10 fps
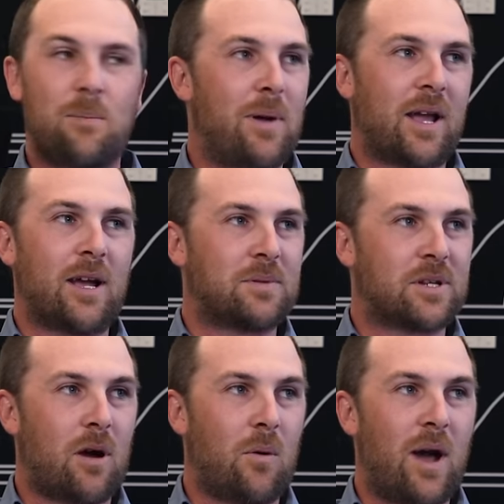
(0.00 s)
packing up to
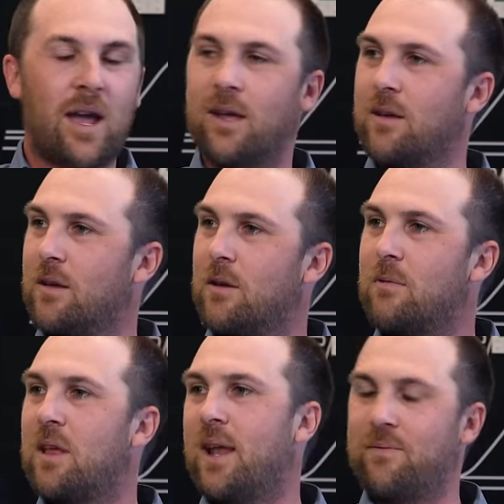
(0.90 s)
go away,
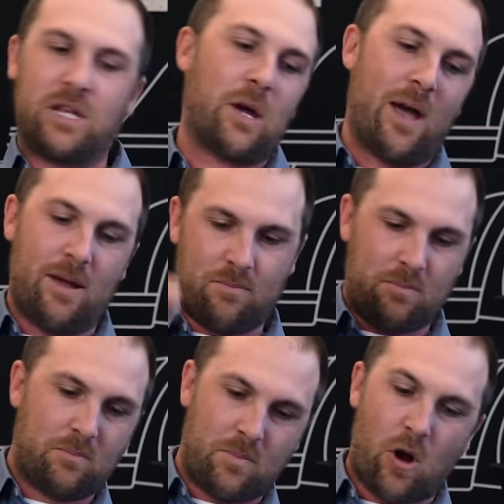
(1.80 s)
rather than having to go out
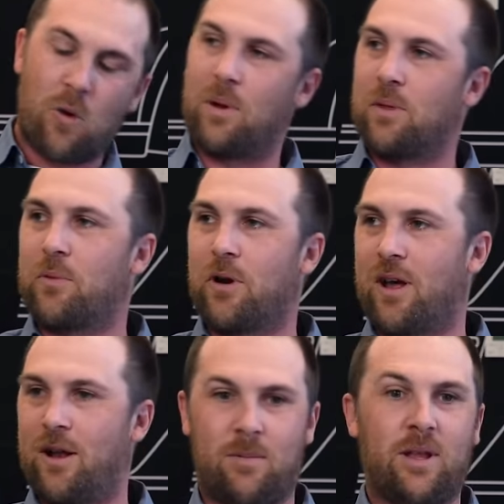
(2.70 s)
and open up the bonnet,
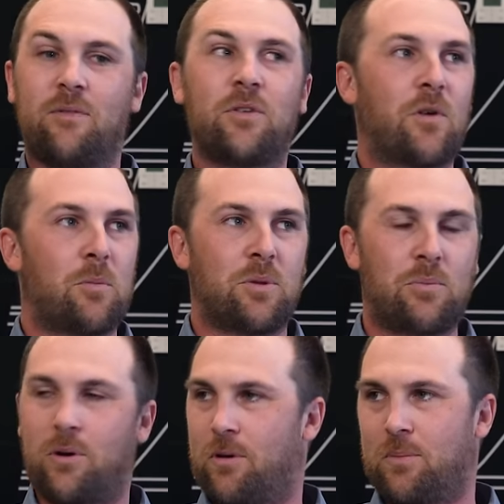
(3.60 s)
and I mean, if you've opened the
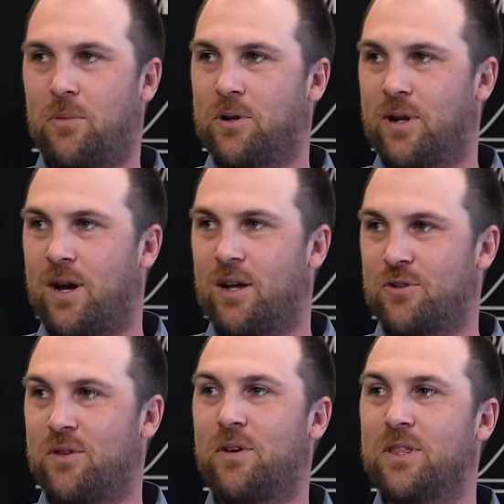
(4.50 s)
bonnet on a modern car,
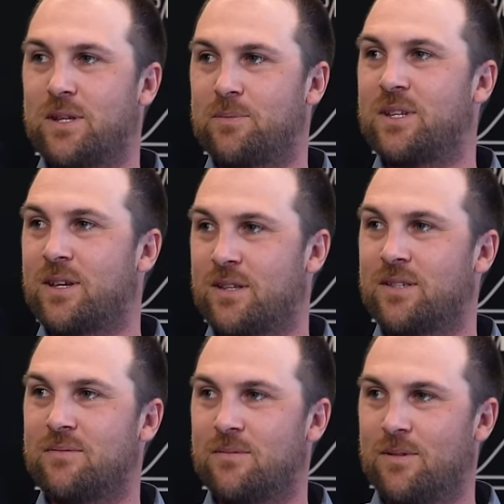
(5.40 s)
trying to find the dipstick
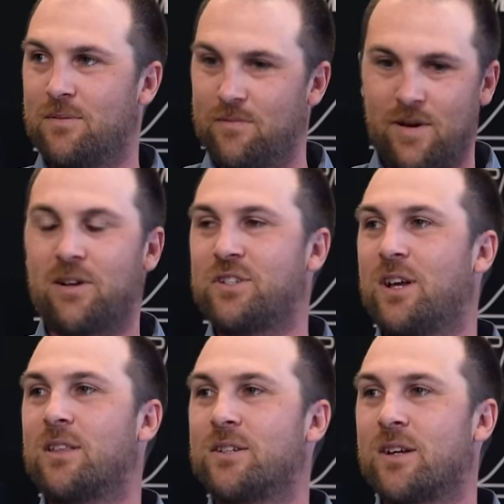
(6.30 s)
is very challenging.